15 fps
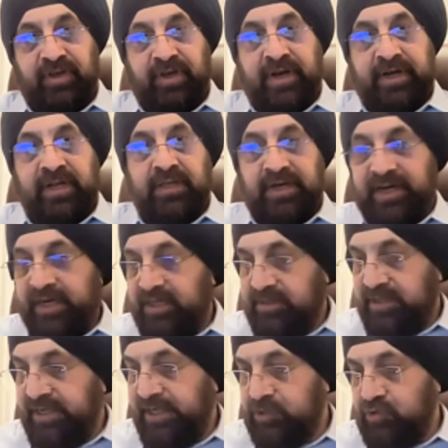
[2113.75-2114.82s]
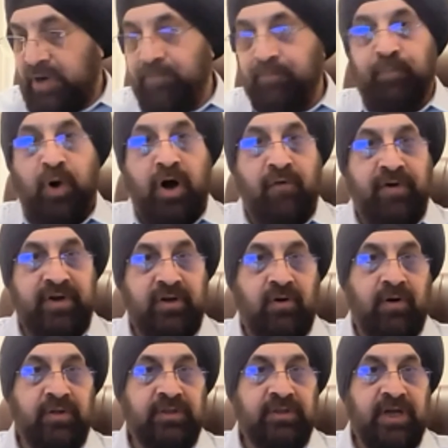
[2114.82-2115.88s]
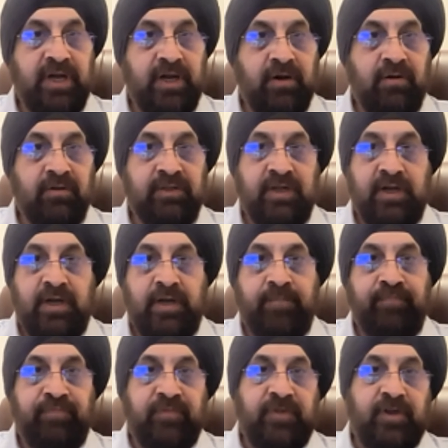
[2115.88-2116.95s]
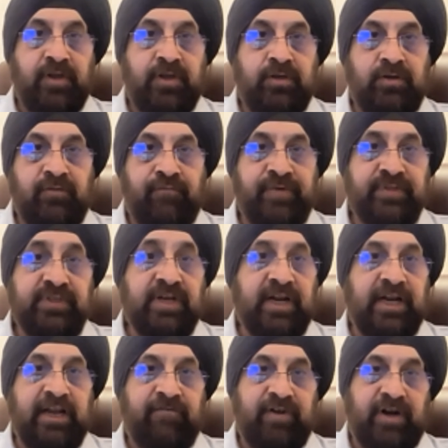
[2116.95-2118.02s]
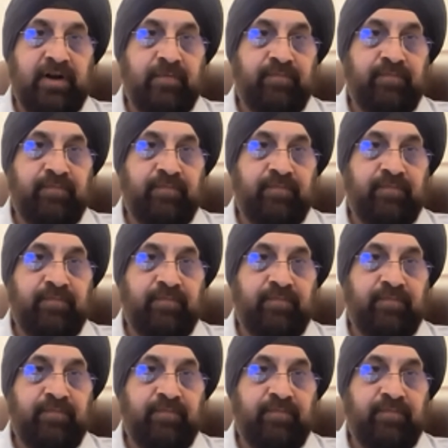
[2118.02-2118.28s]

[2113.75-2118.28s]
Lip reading: It is to empower on the physical level.